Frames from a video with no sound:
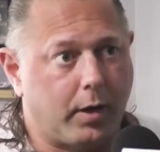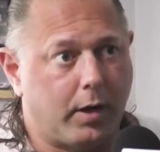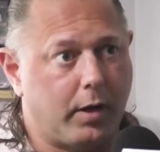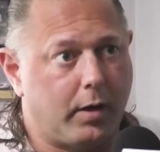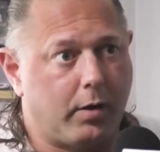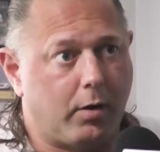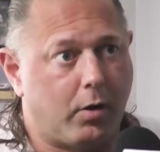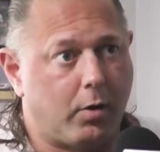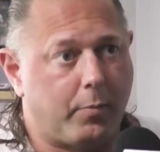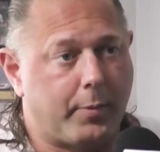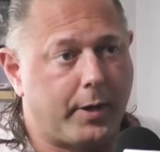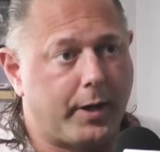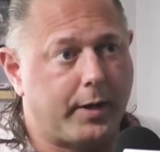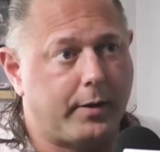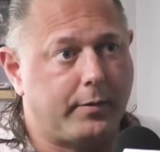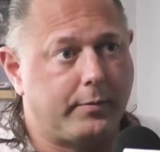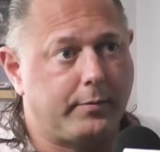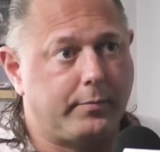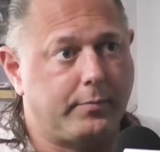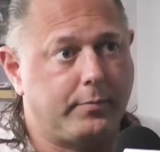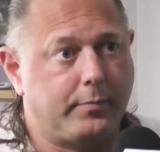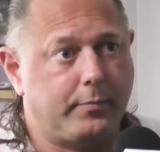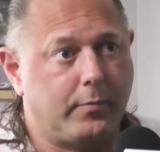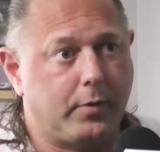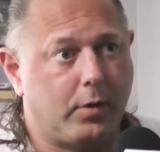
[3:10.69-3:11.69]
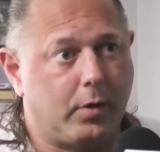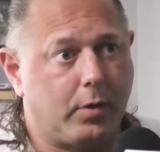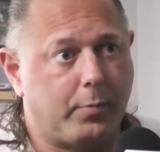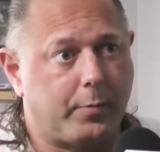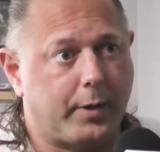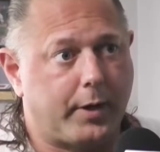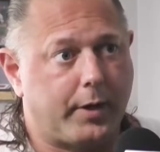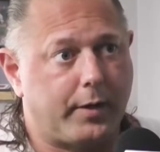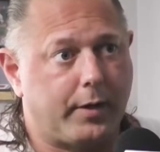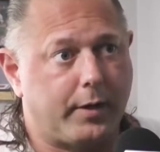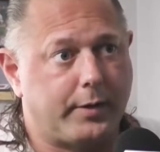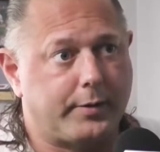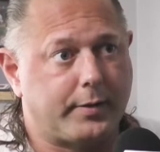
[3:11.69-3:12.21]
all my
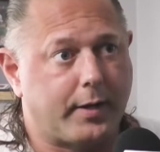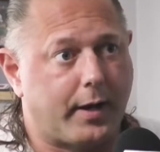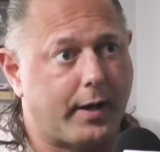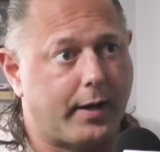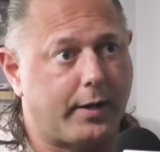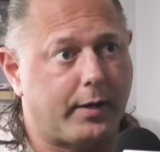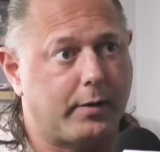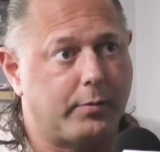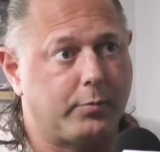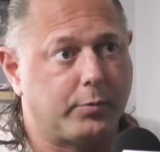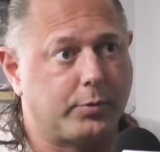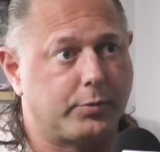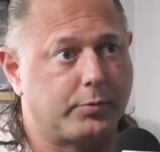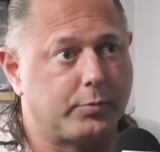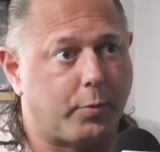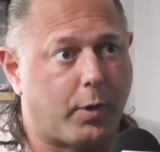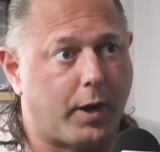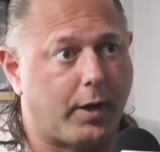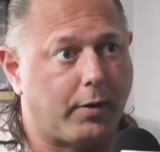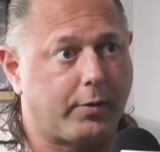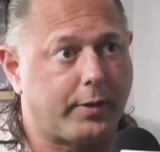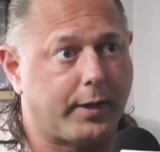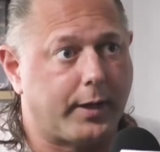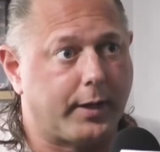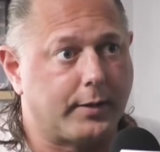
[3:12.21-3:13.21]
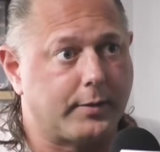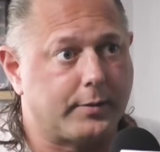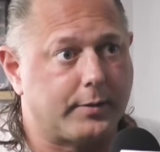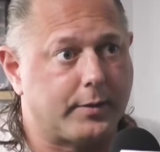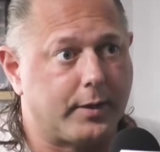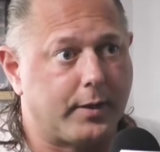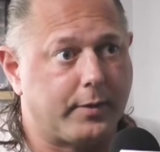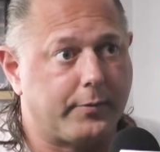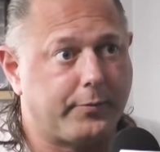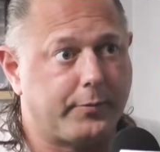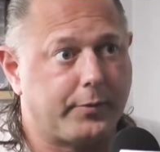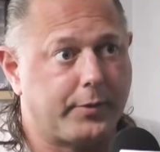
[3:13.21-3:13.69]
attire was Wildcat stuff.